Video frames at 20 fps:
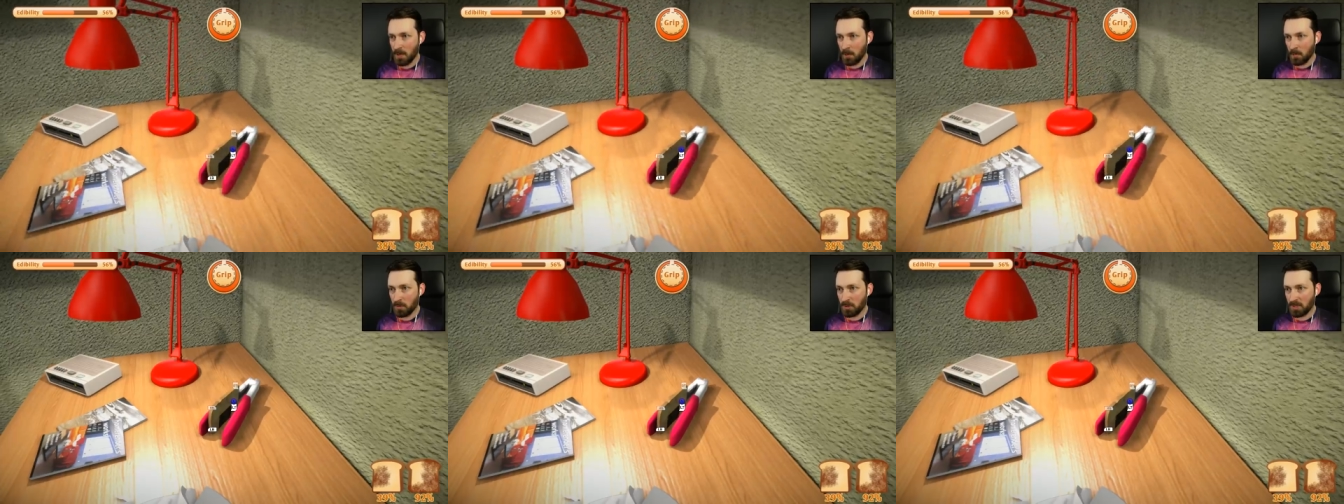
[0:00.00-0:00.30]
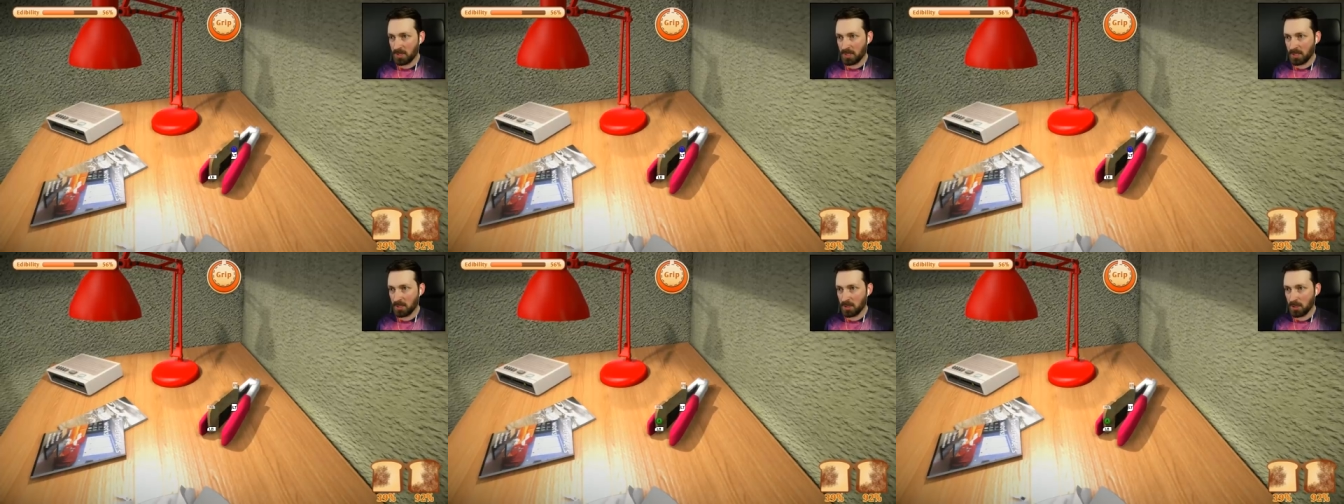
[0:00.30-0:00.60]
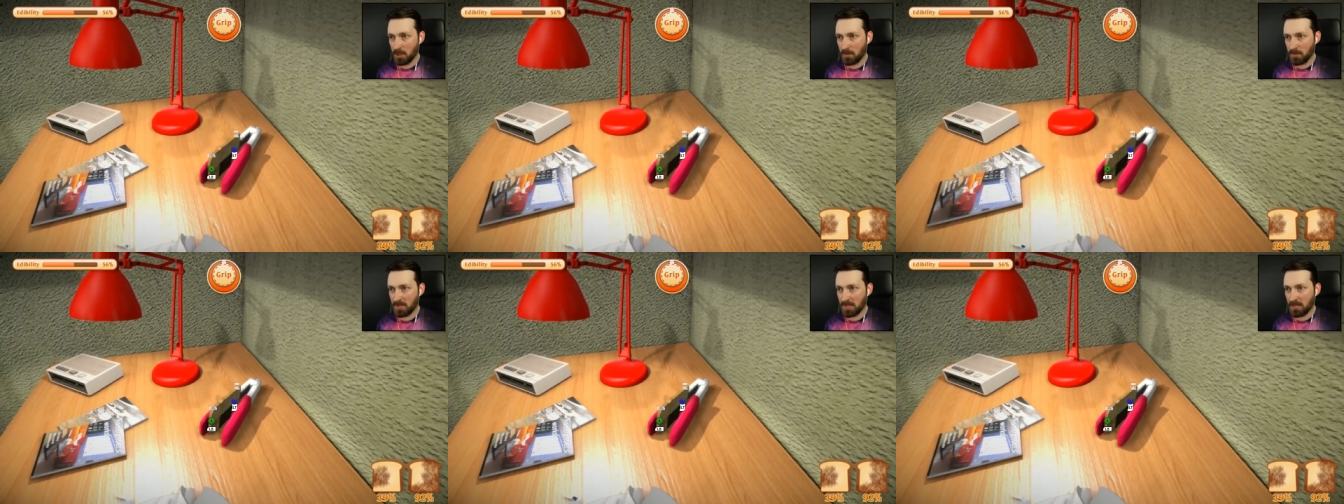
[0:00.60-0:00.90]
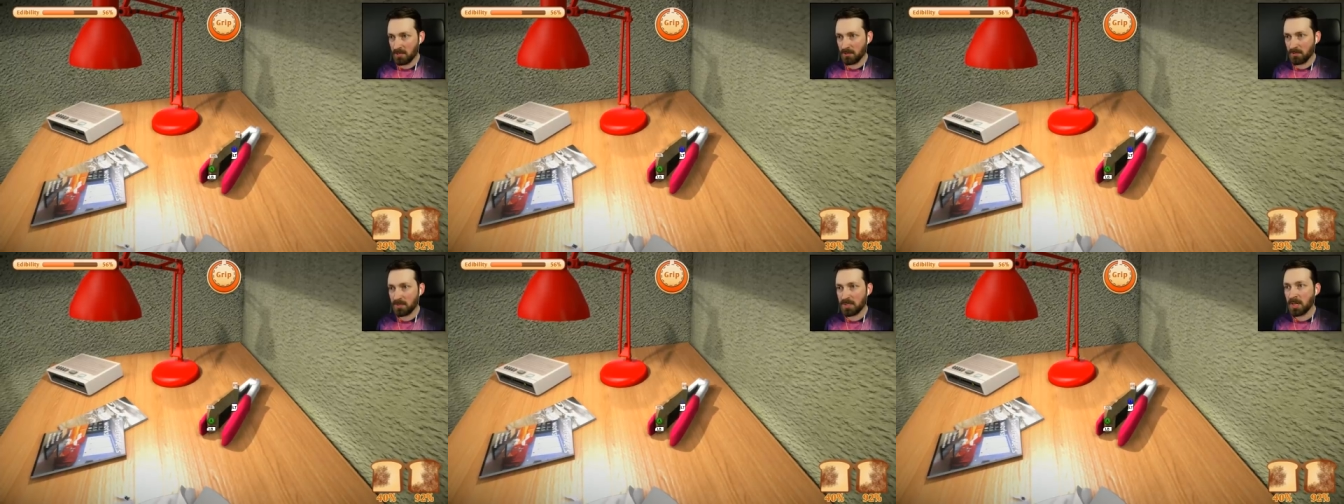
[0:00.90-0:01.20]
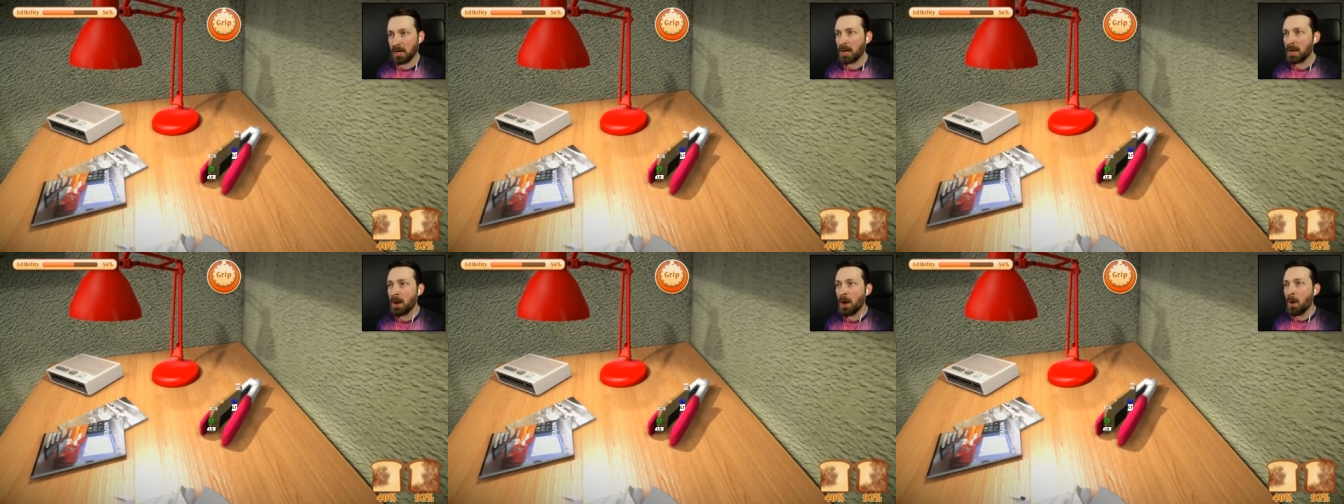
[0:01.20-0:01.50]
We're just gonna toast the other
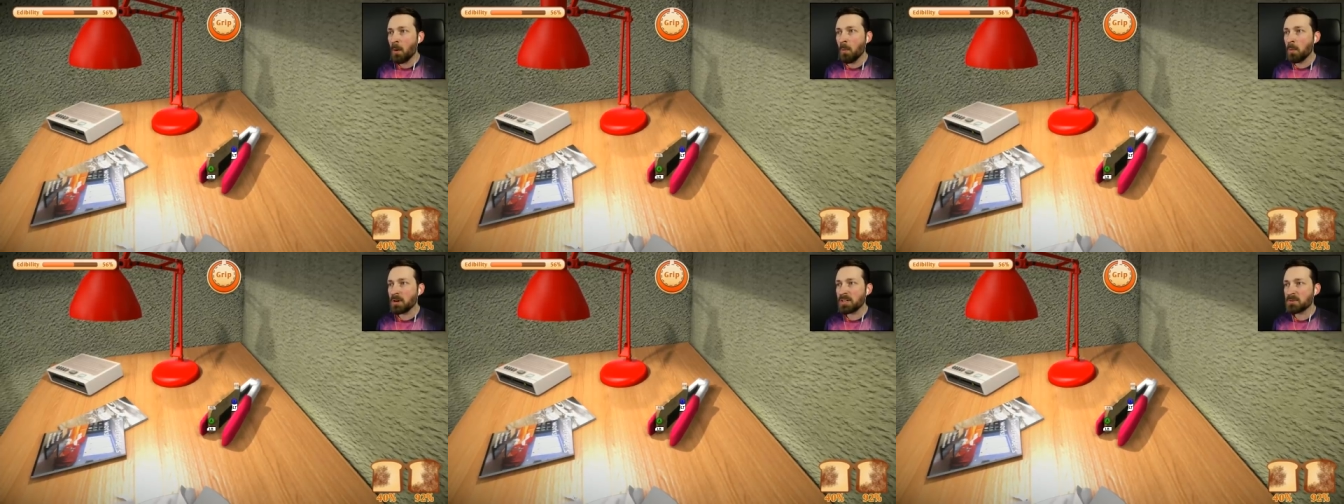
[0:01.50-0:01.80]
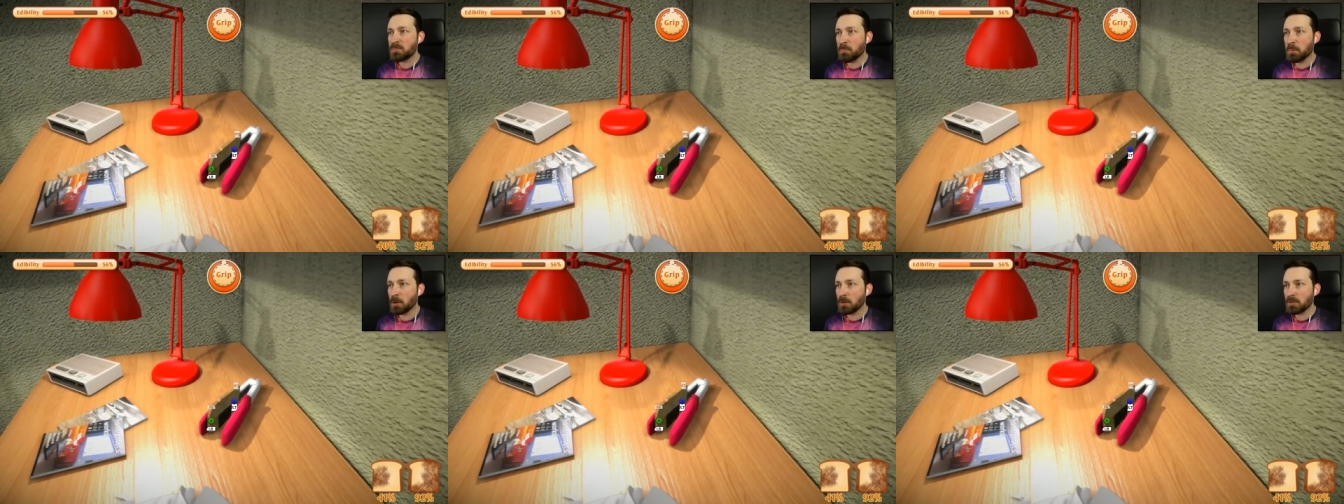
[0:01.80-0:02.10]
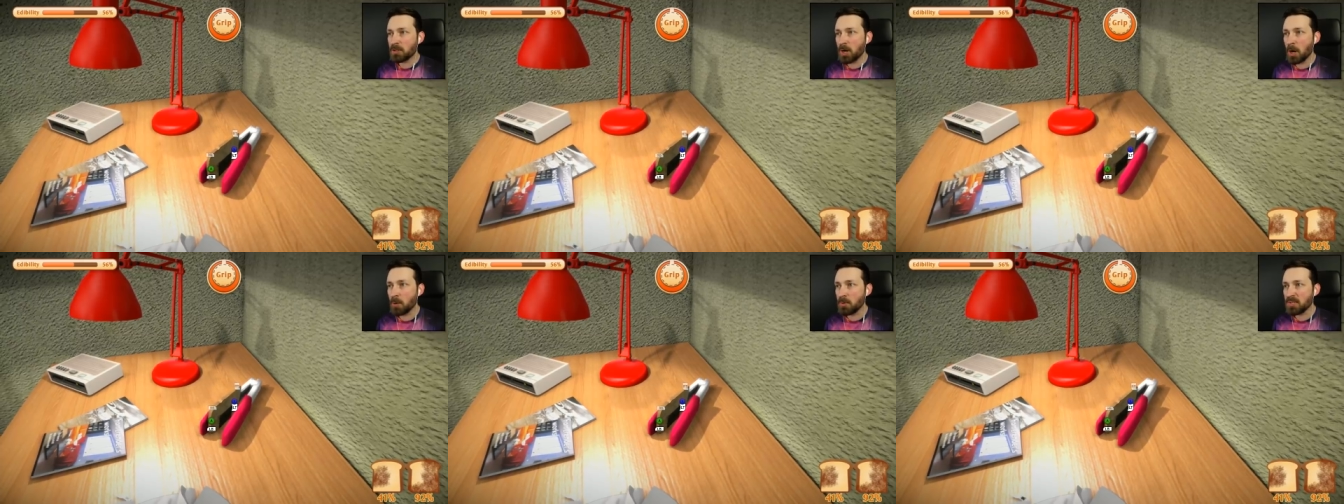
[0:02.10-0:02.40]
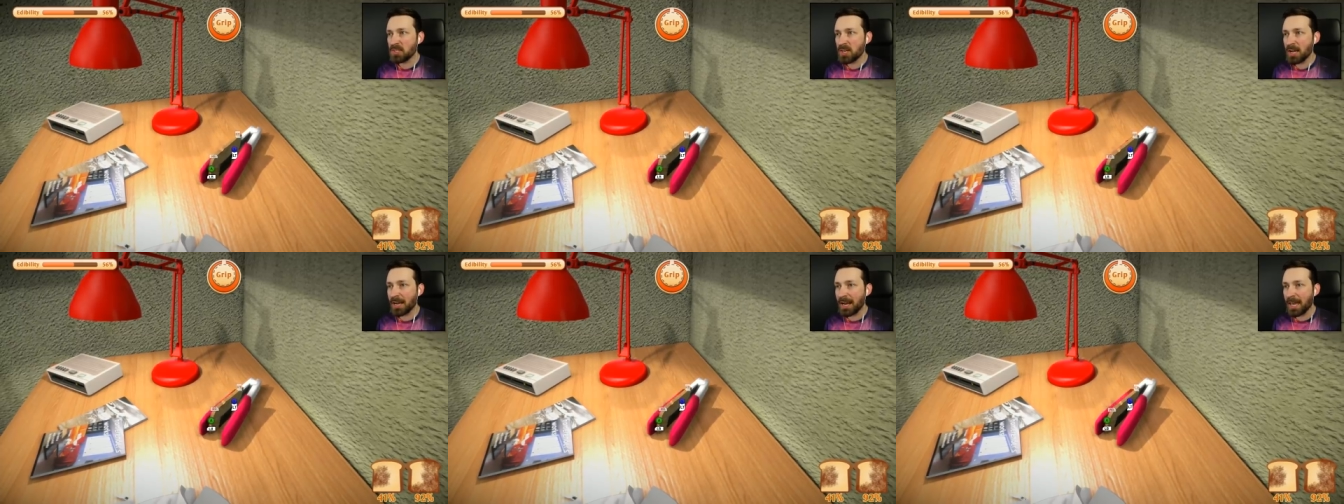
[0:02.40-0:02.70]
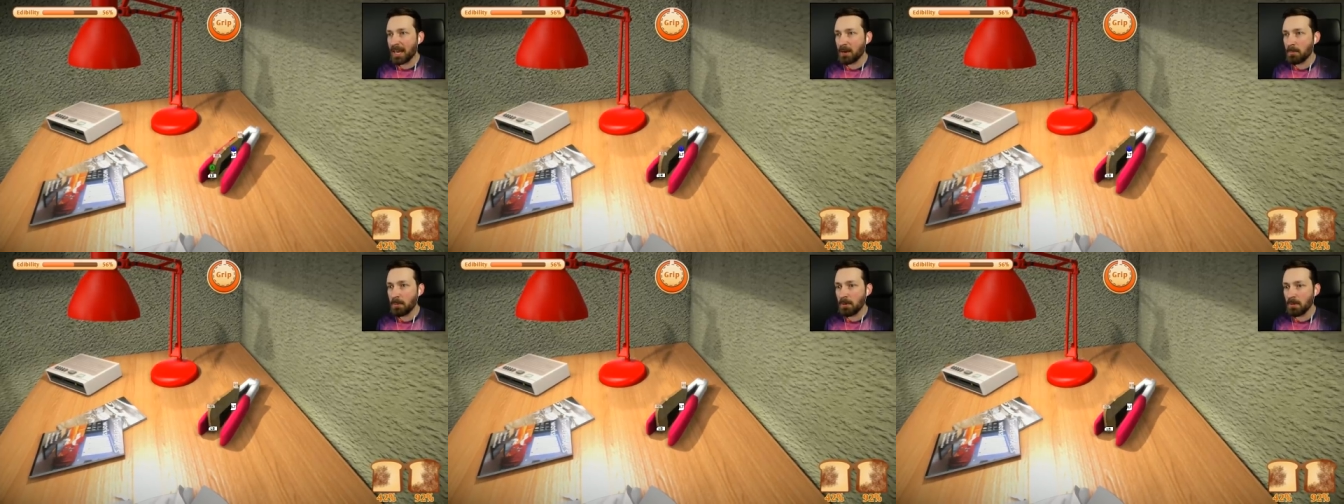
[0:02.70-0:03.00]
side. What is burnt toast not
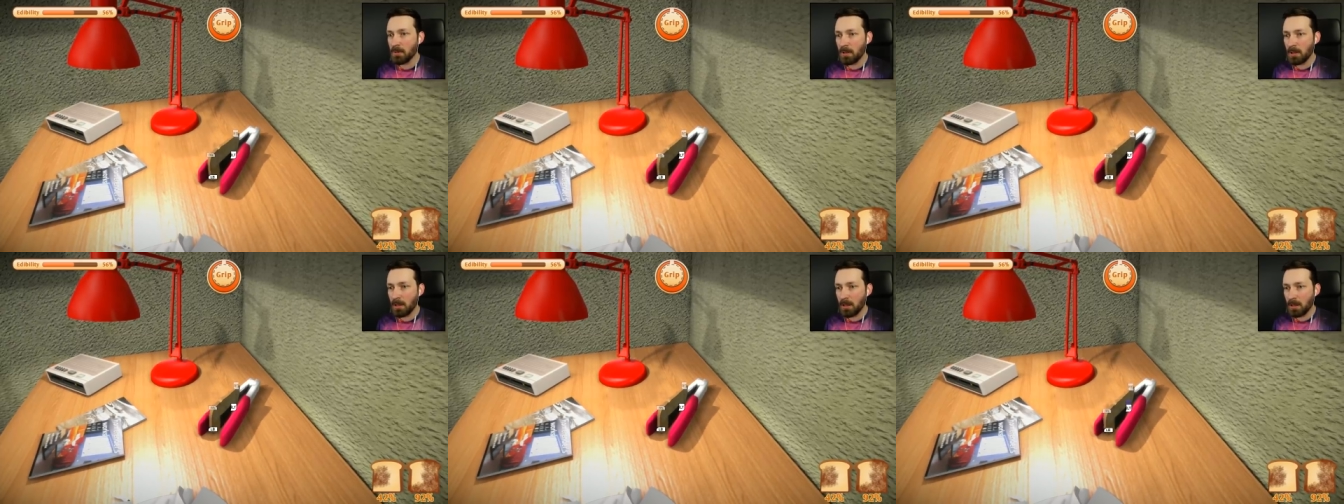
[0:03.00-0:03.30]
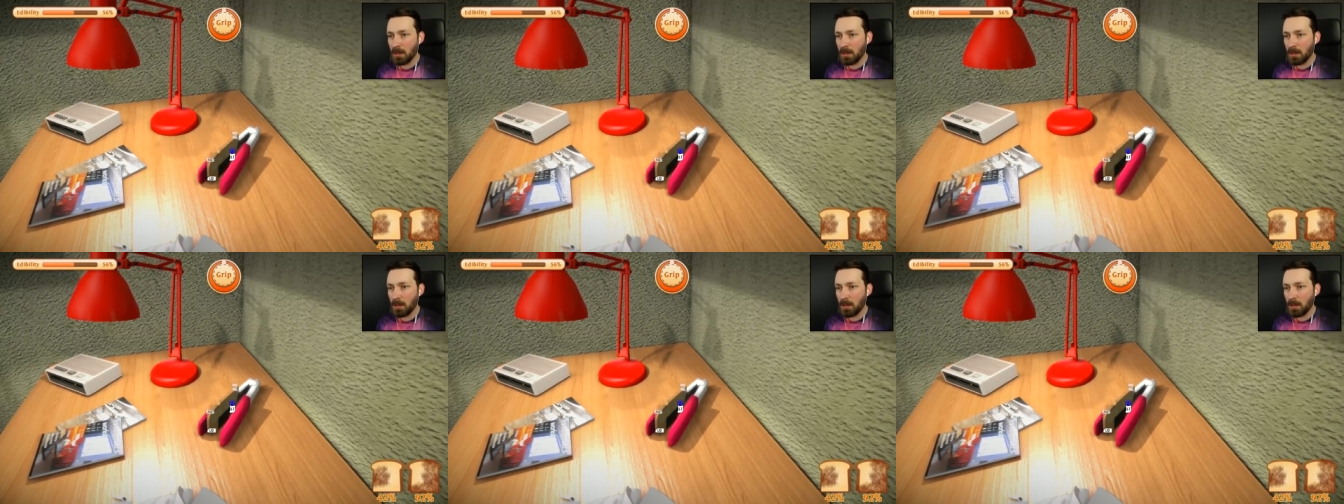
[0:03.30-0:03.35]
edible?